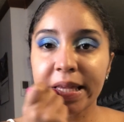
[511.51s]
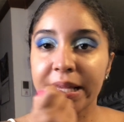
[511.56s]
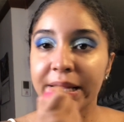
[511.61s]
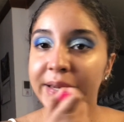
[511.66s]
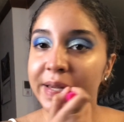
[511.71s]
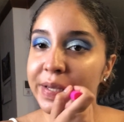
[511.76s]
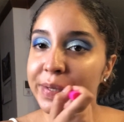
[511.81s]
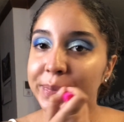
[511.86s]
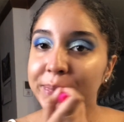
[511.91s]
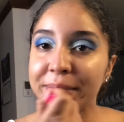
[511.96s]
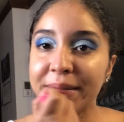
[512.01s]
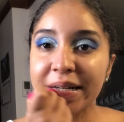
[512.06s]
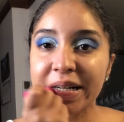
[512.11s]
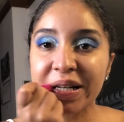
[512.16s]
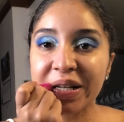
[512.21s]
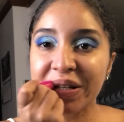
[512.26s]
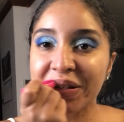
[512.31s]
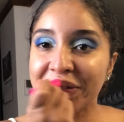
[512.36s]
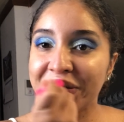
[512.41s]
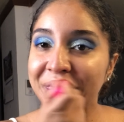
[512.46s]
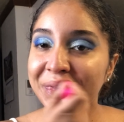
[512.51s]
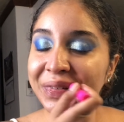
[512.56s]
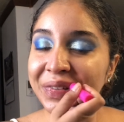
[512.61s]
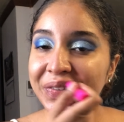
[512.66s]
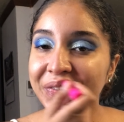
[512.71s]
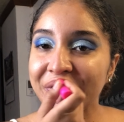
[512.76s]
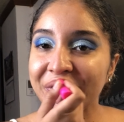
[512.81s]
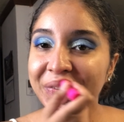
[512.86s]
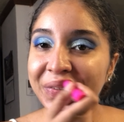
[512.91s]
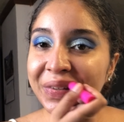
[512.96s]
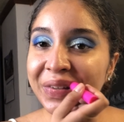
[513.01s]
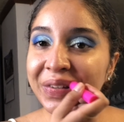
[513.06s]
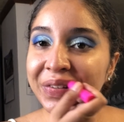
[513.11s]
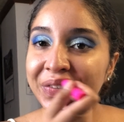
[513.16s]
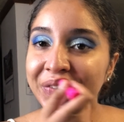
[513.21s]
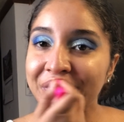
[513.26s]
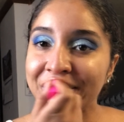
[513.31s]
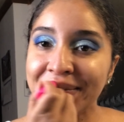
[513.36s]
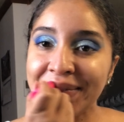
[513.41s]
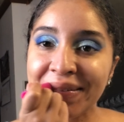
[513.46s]
Lip balm.
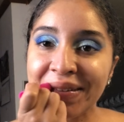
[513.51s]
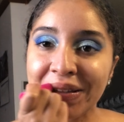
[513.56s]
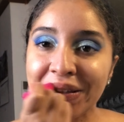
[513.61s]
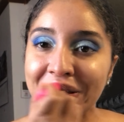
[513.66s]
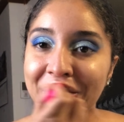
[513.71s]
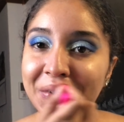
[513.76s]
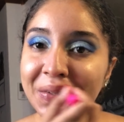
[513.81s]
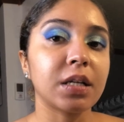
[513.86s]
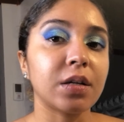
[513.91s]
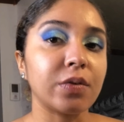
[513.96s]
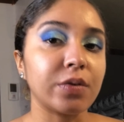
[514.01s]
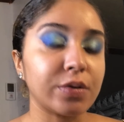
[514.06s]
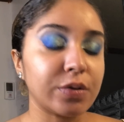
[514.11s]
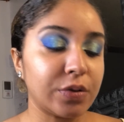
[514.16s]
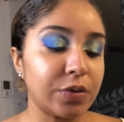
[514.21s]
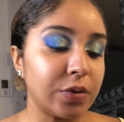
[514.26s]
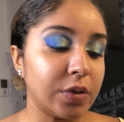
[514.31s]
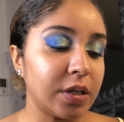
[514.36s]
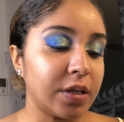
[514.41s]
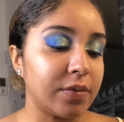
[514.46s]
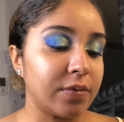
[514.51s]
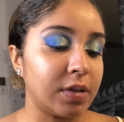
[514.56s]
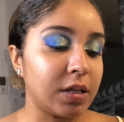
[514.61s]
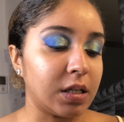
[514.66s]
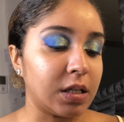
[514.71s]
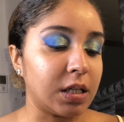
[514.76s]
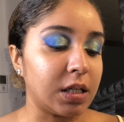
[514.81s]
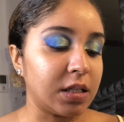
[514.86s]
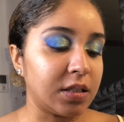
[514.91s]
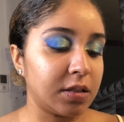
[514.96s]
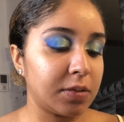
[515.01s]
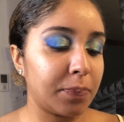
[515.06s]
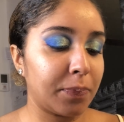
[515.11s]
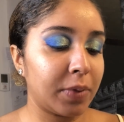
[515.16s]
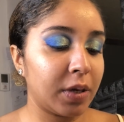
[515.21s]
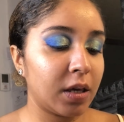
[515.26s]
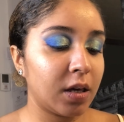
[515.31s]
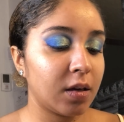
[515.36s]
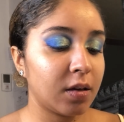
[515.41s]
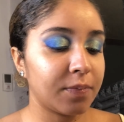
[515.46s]
So then also give it a nice
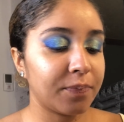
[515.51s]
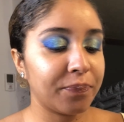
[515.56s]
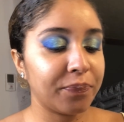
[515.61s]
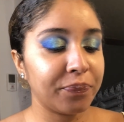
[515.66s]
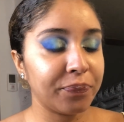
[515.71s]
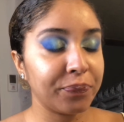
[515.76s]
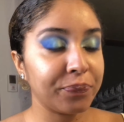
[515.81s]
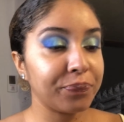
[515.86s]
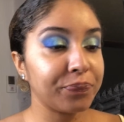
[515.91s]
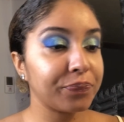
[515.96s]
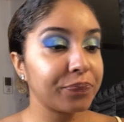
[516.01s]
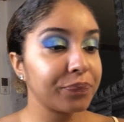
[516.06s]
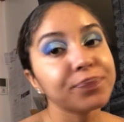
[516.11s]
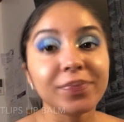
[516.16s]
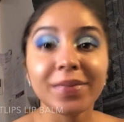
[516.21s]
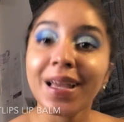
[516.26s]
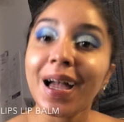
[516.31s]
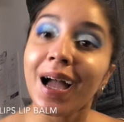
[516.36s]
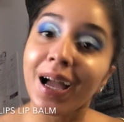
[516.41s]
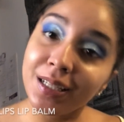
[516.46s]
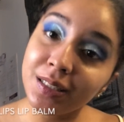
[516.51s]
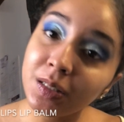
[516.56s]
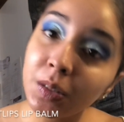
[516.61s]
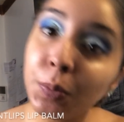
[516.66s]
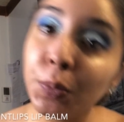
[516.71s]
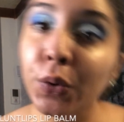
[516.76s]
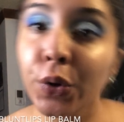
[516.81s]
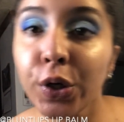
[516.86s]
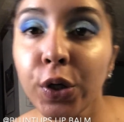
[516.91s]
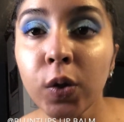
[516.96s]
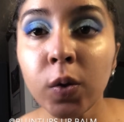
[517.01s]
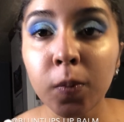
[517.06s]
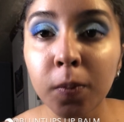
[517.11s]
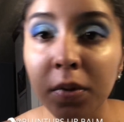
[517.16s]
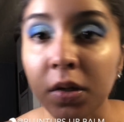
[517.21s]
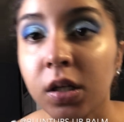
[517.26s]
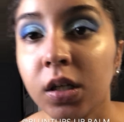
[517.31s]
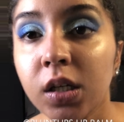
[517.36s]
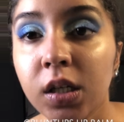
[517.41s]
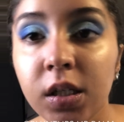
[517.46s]
pink. I support the
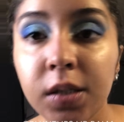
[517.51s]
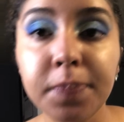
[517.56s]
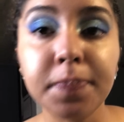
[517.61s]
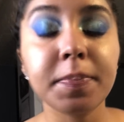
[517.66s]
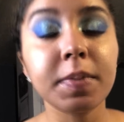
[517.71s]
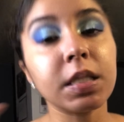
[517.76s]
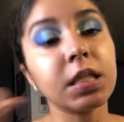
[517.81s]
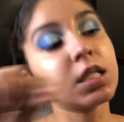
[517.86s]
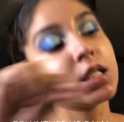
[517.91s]
Blunt Lips,